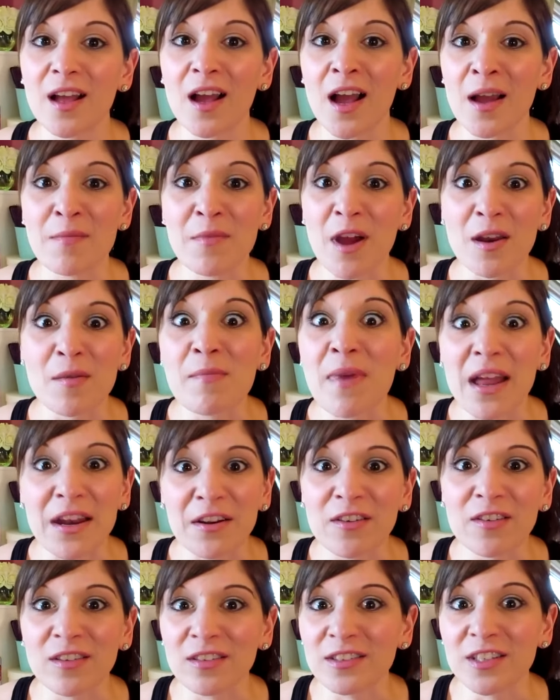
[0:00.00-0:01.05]
I'm not a
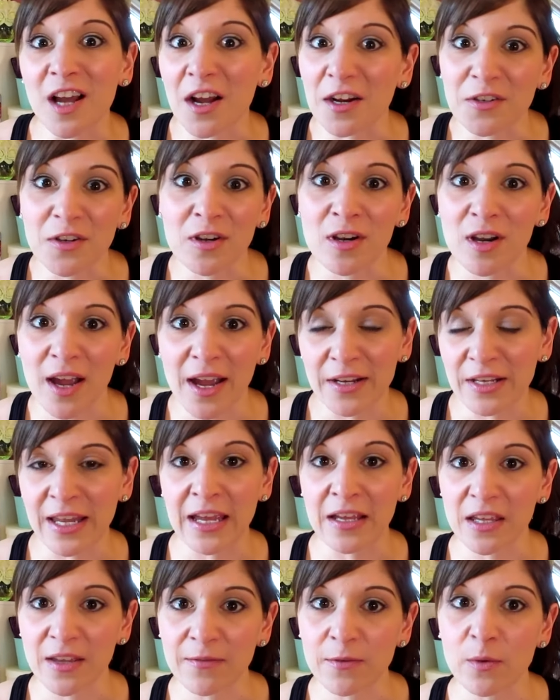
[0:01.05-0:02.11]
medical doctor, I
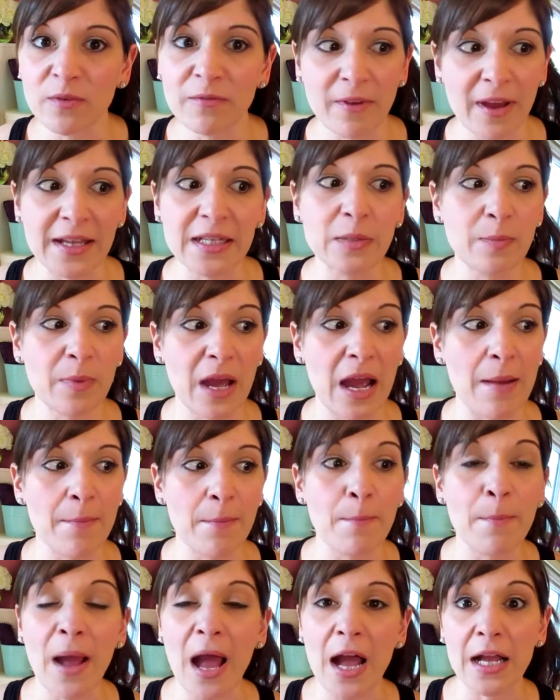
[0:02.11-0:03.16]
can't give you advice, but
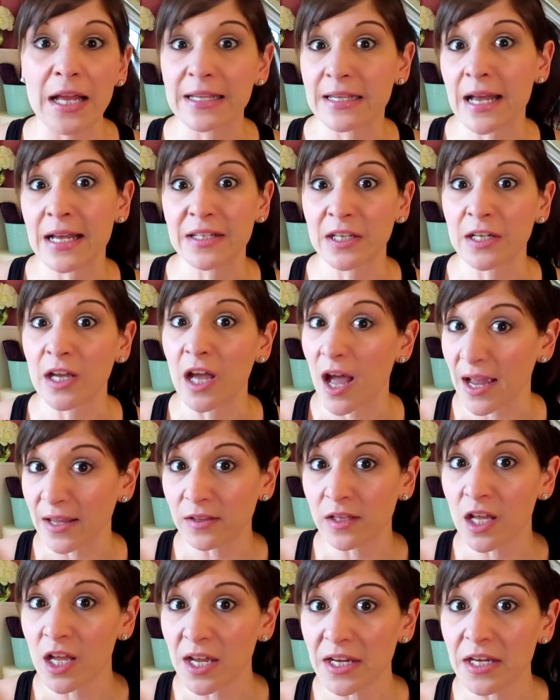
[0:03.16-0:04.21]
as a
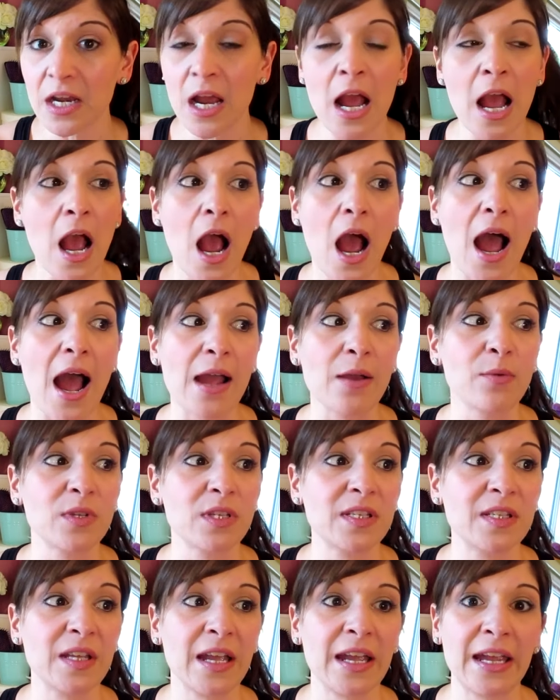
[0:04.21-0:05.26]
guideline, I would
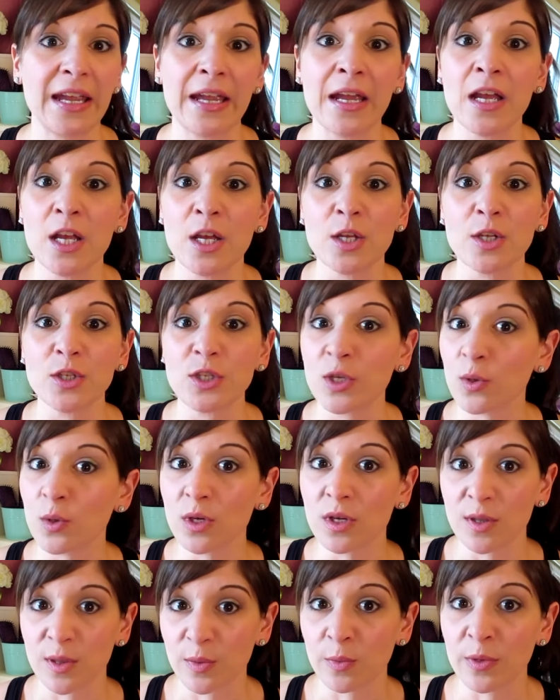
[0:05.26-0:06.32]
say two
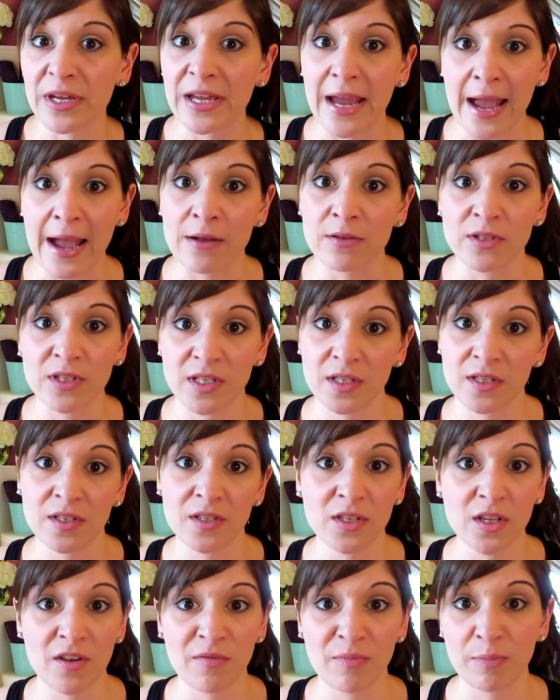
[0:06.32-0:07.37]
to three
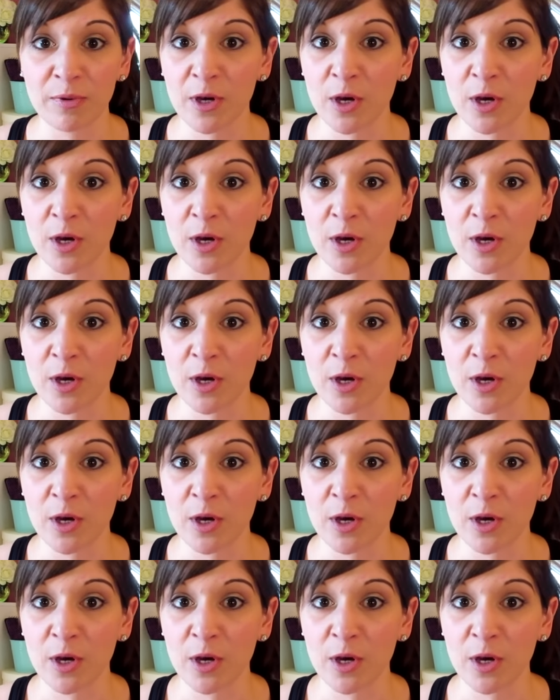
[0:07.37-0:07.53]
ounces of